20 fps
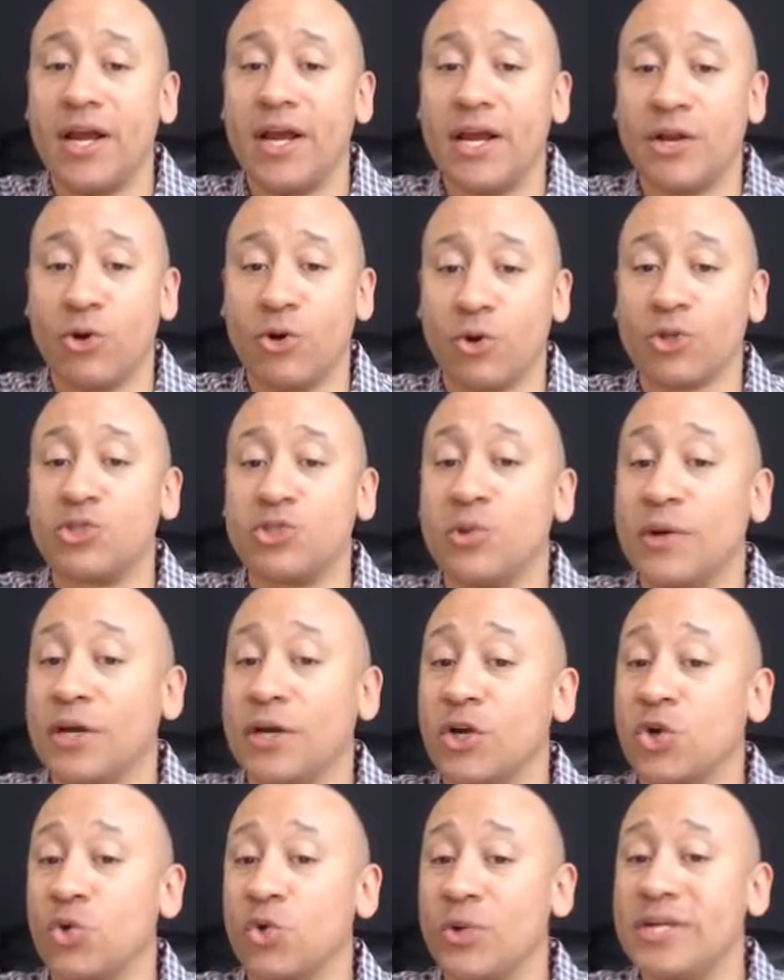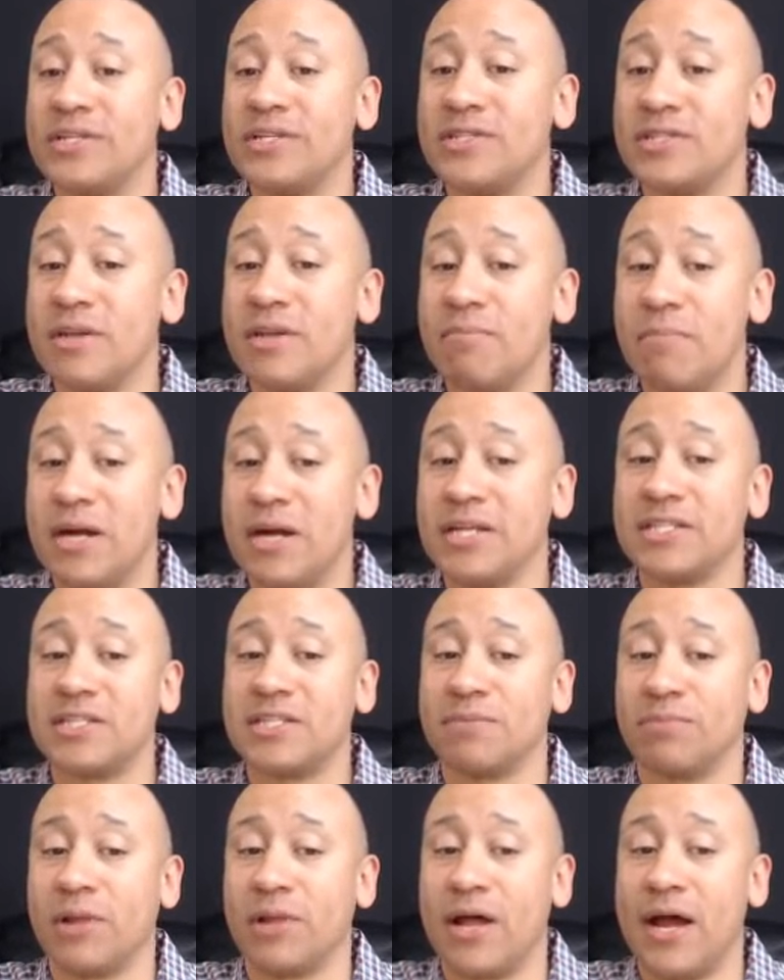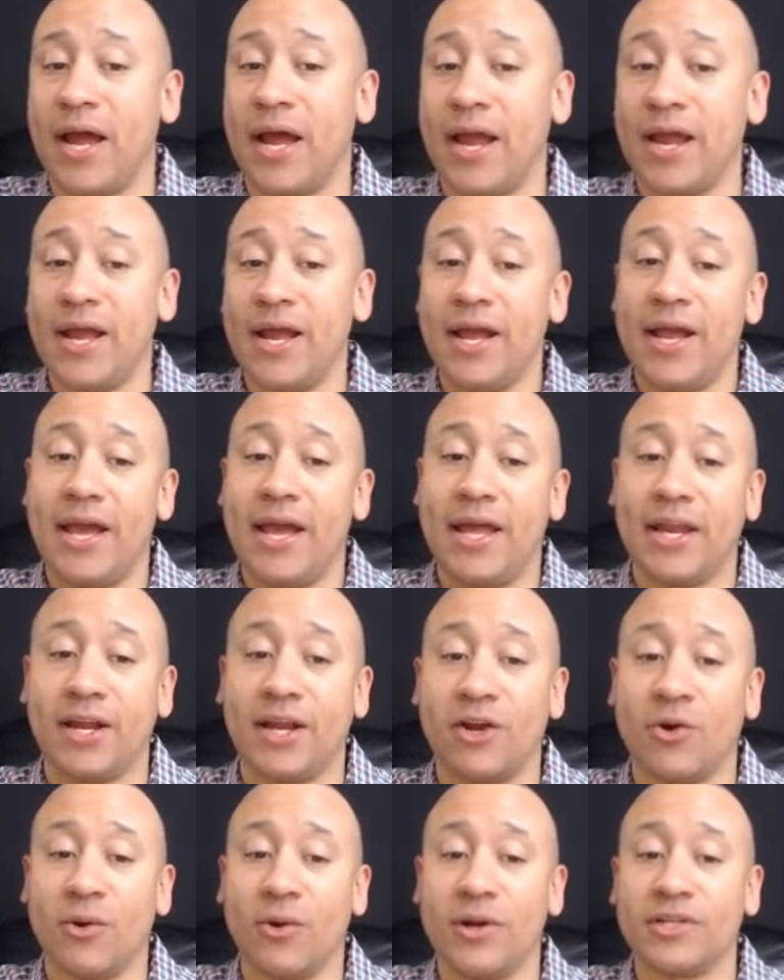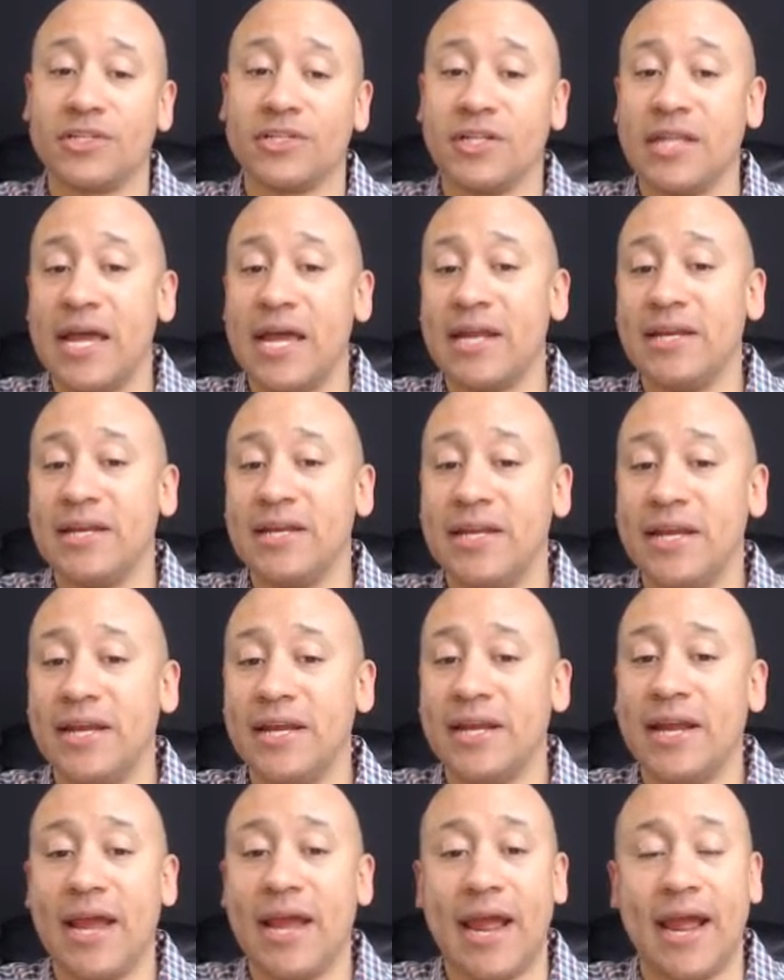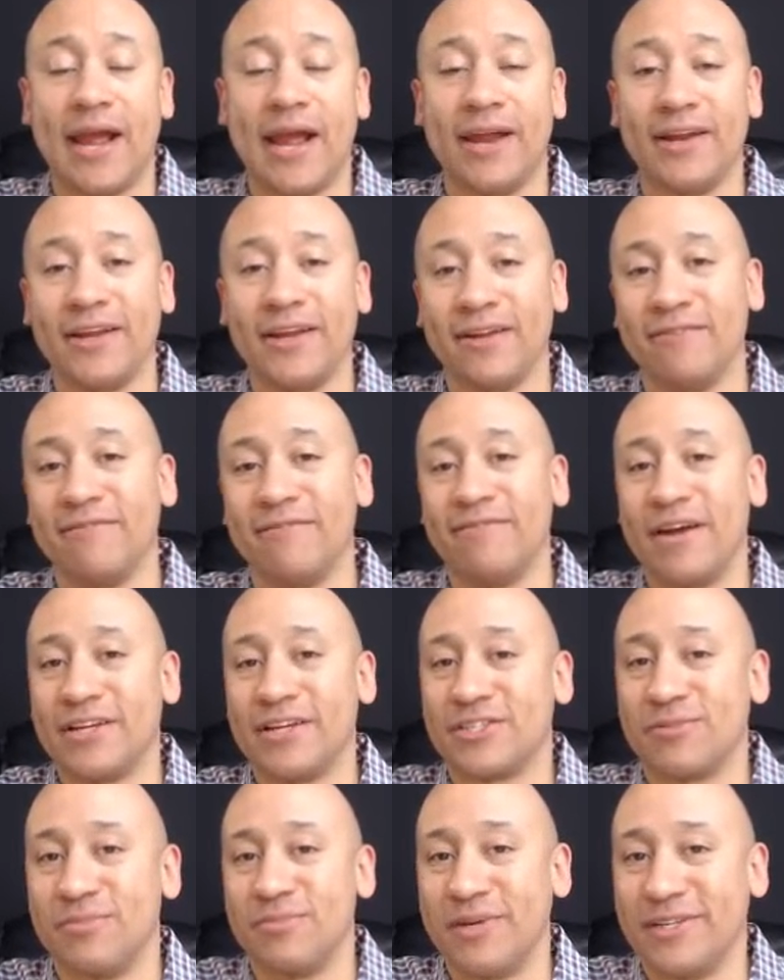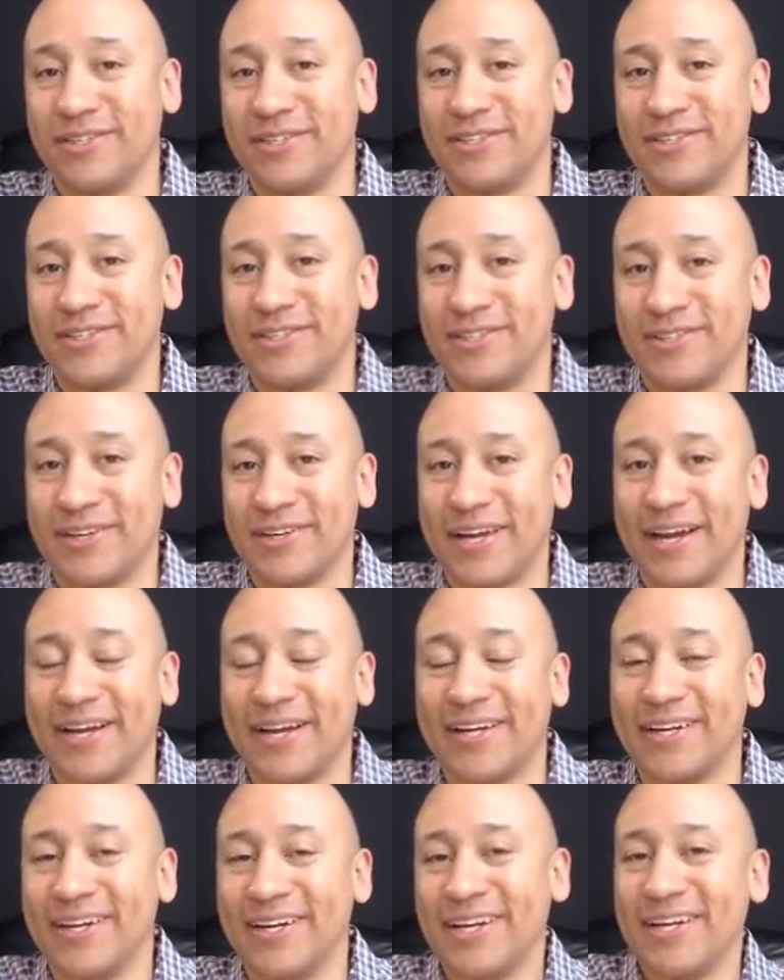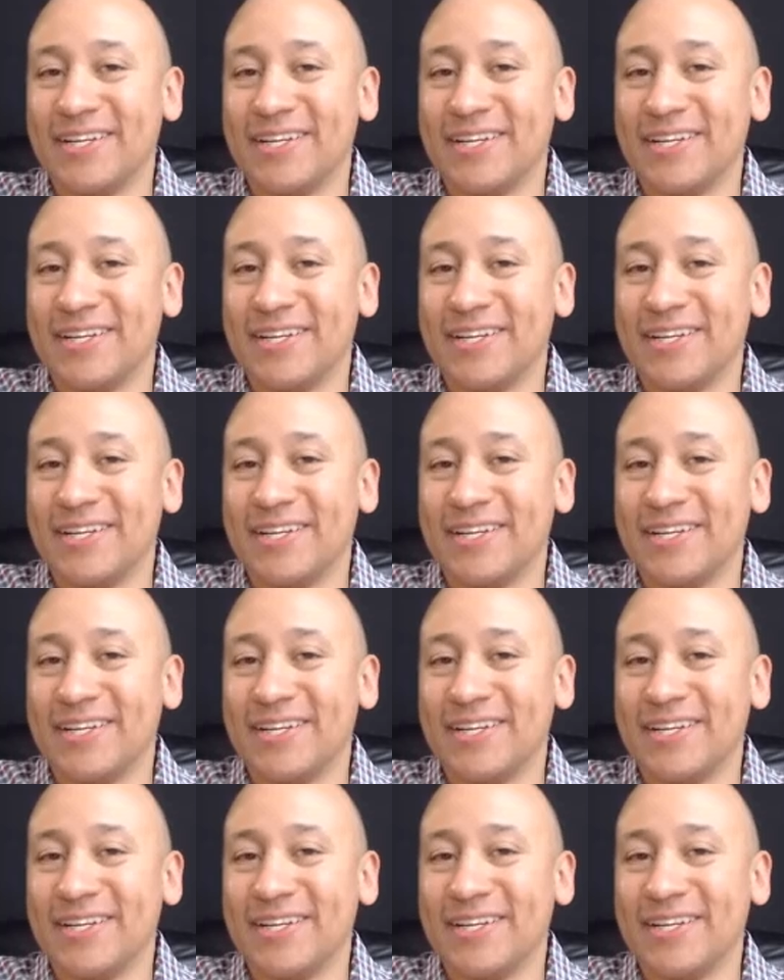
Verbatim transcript: in order to increase the money supply and encourage lending and investment, okay?